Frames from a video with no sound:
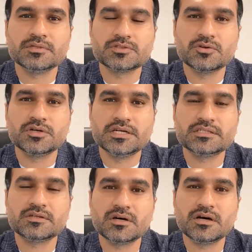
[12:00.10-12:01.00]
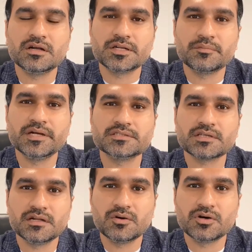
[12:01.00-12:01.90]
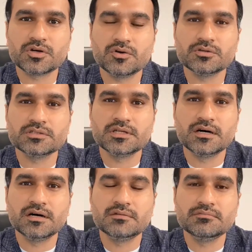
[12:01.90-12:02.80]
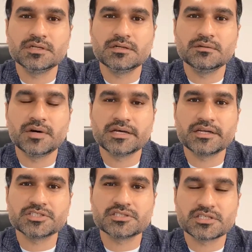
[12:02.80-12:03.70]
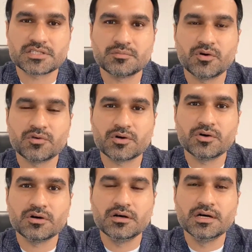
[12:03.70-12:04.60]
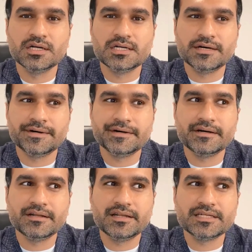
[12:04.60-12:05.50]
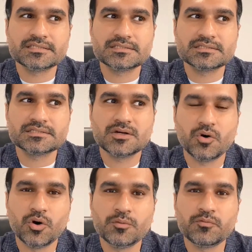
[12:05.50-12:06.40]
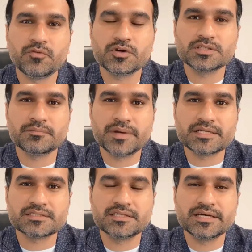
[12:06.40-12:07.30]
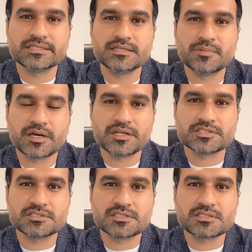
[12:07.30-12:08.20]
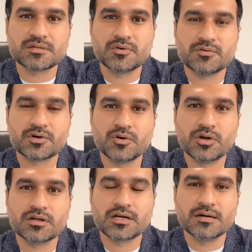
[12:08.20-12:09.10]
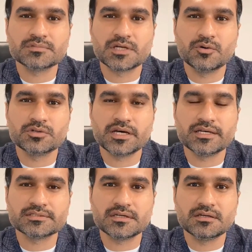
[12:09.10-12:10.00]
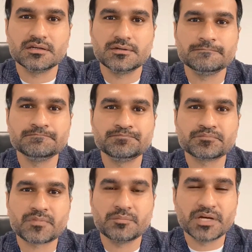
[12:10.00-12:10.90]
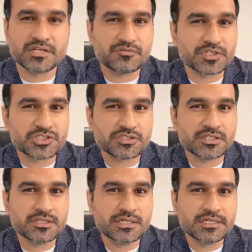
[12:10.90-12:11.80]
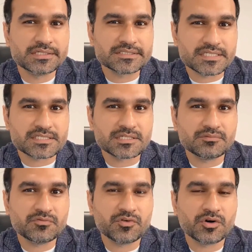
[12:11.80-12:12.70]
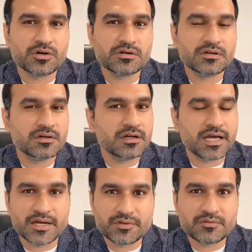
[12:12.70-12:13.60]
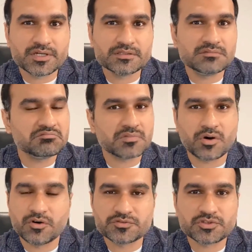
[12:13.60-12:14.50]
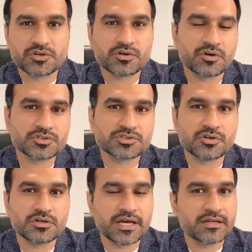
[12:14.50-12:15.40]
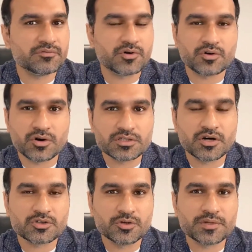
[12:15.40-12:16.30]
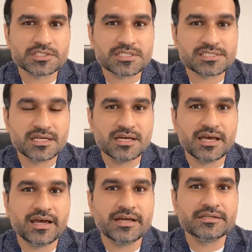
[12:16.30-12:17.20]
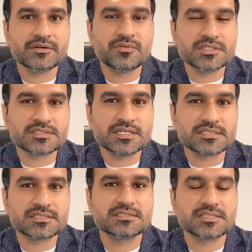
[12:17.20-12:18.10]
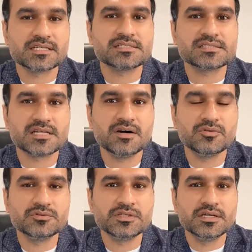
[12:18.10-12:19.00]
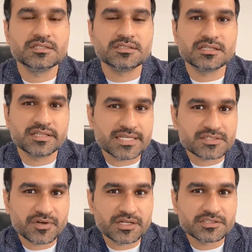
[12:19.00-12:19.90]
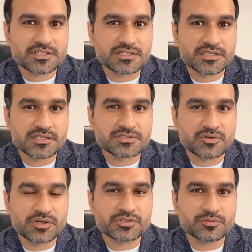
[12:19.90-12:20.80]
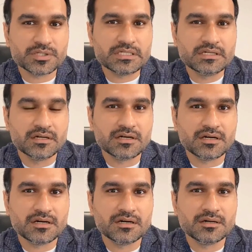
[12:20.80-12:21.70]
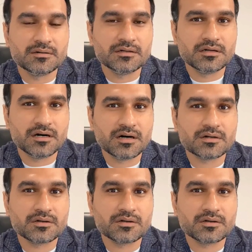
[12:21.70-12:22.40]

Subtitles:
so it depends a lot on the migration system overhaul. Let's hope for the best that the migration system overhaul comes out as a beneficial system for everyone, offshore, onshore, and for all the occupations. And once it settles down, the next financial year is going to be a